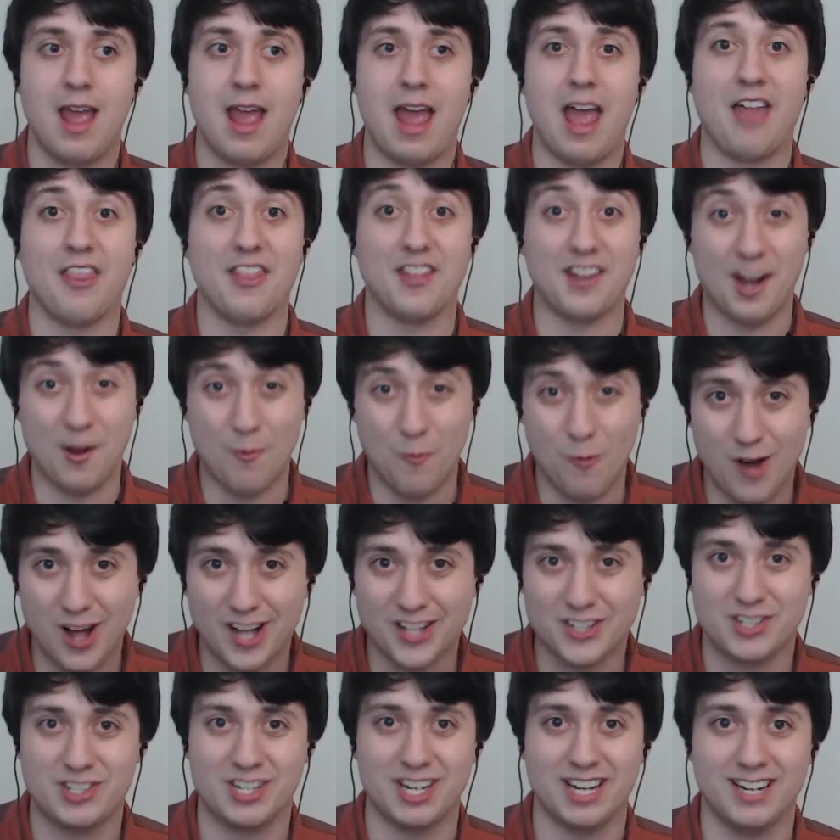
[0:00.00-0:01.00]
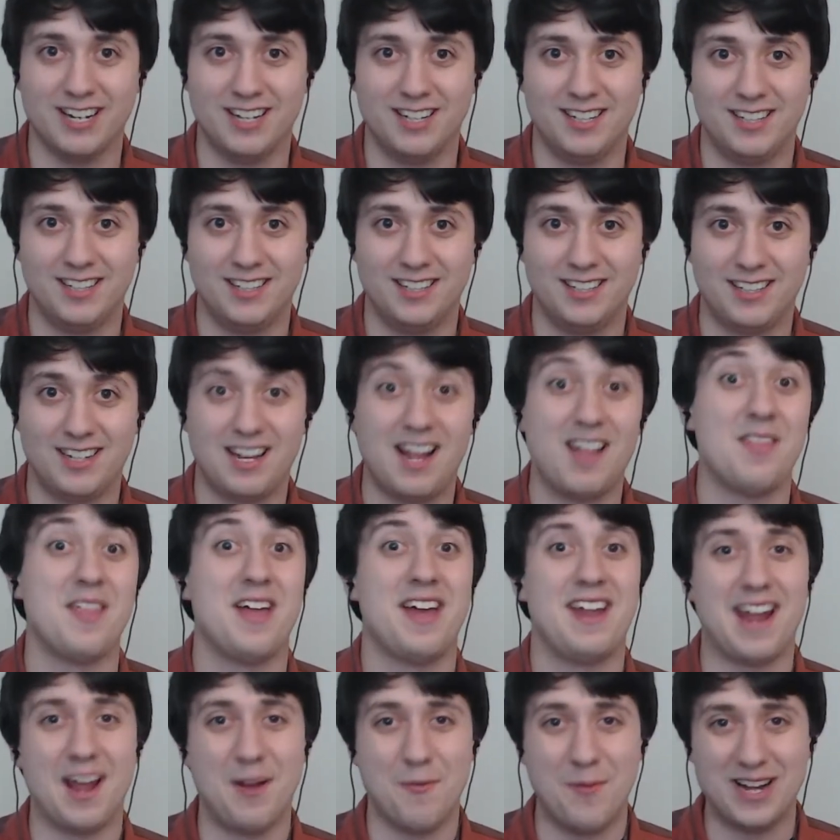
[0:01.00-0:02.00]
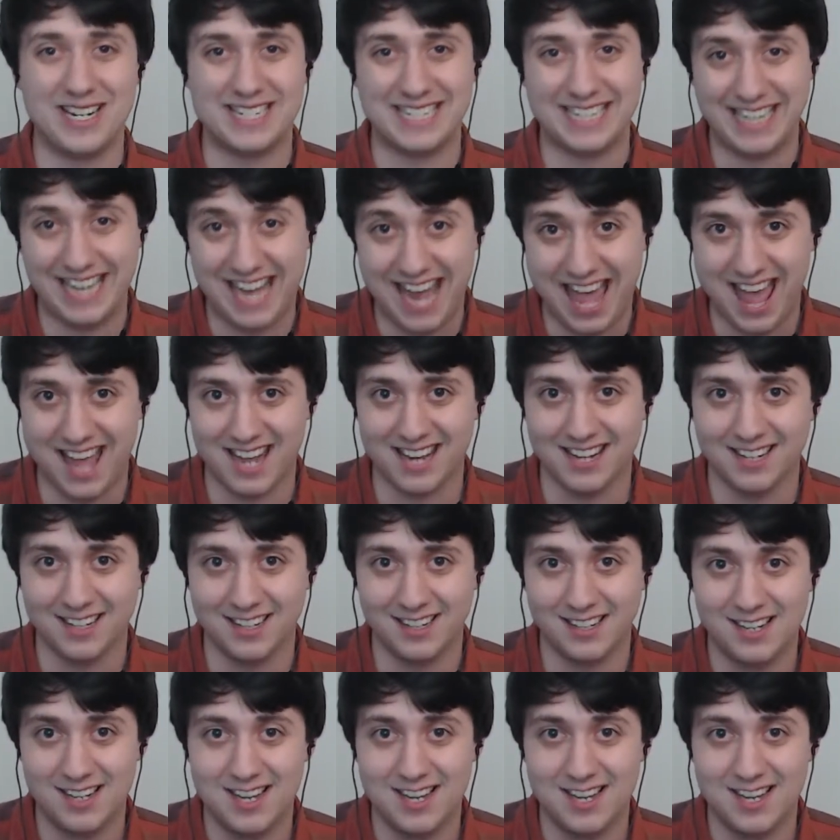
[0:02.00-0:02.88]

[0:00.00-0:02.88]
And then I watched it. And then I went again,